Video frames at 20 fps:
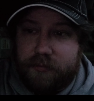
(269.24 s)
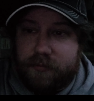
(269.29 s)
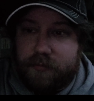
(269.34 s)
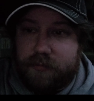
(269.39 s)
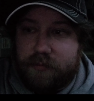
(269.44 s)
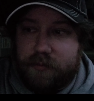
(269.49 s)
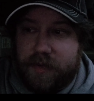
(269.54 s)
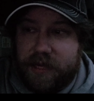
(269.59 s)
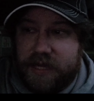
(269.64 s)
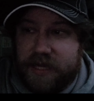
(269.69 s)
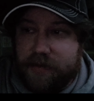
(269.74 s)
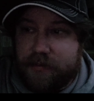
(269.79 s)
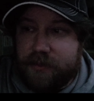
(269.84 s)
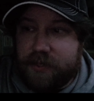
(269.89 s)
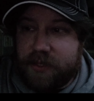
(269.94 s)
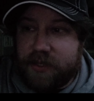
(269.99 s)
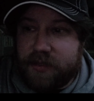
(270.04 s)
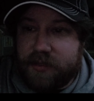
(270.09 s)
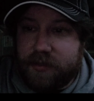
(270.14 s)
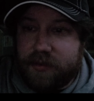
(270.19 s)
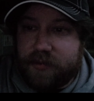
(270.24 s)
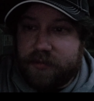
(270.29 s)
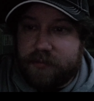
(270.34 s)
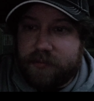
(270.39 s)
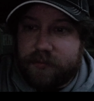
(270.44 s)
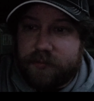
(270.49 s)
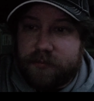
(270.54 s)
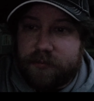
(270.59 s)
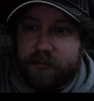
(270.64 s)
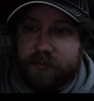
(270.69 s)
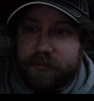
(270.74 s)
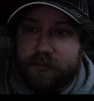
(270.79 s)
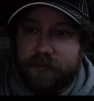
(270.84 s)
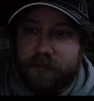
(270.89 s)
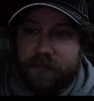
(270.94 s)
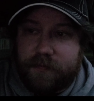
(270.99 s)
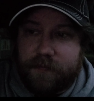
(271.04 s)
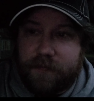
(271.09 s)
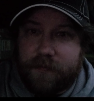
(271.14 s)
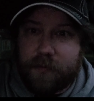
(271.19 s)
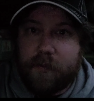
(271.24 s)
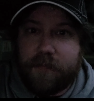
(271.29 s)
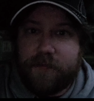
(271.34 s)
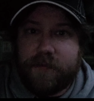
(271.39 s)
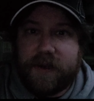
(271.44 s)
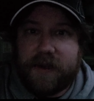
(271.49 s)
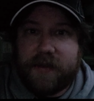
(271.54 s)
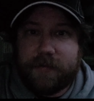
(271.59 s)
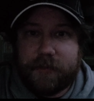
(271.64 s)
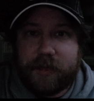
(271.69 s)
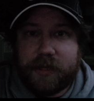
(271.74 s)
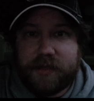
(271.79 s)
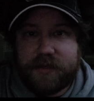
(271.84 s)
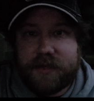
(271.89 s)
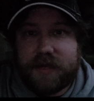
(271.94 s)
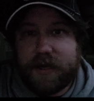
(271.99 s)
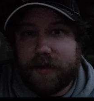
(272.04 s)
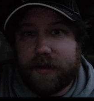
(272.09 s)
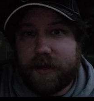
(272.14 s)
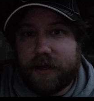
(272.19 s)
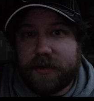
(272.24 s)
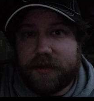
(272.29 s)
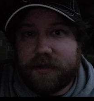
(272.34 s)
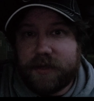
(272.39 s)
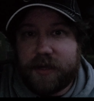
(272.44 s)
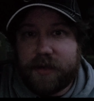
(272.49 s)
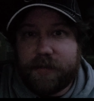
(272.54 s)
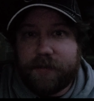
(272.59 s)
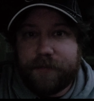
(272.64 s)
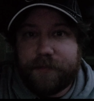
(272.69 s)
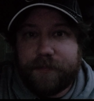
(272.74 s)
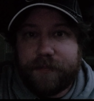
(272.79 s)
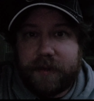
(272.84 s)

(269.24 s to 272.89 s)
maybe 4 or 5 months out of that time.